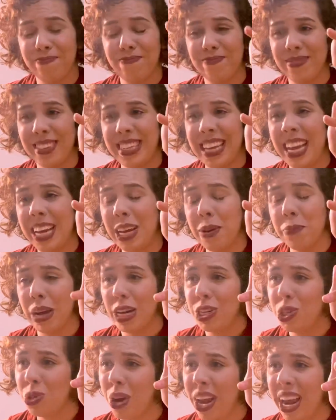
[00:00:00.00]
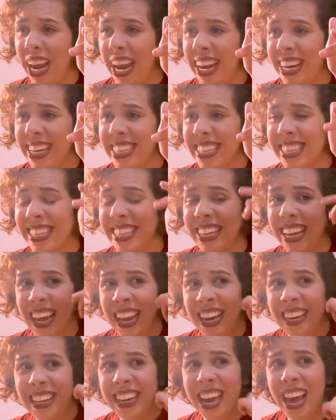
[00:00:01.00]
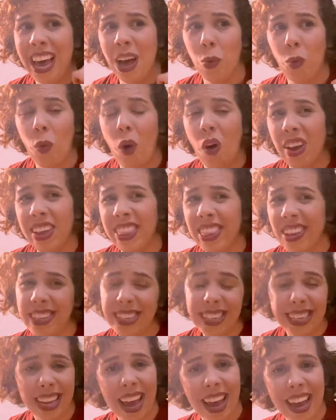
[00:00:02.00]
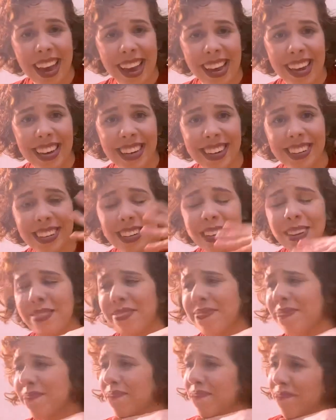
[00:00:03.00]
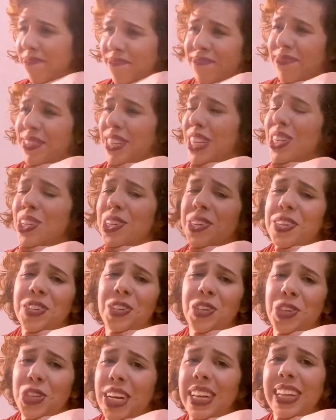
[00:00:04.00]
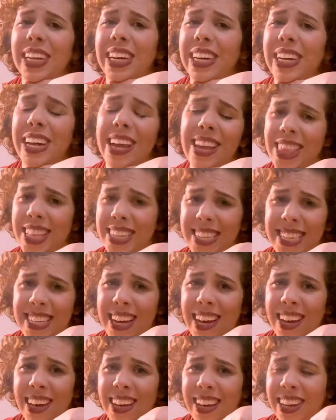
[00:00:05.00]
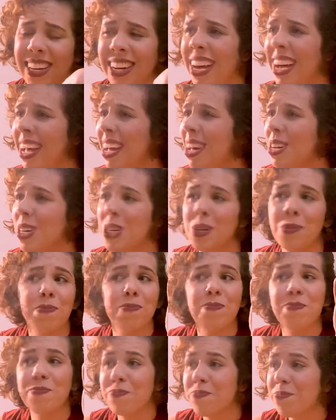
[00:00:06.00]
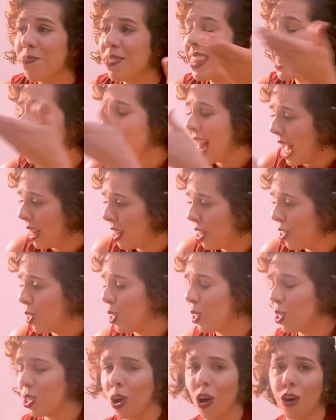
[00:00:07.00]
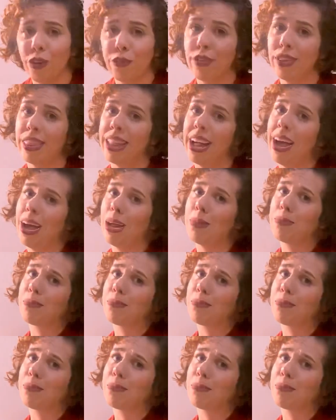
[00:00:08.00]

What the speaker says: taking my drinks and yeah, walking the sand, just chilling in the sun. That's the song for that.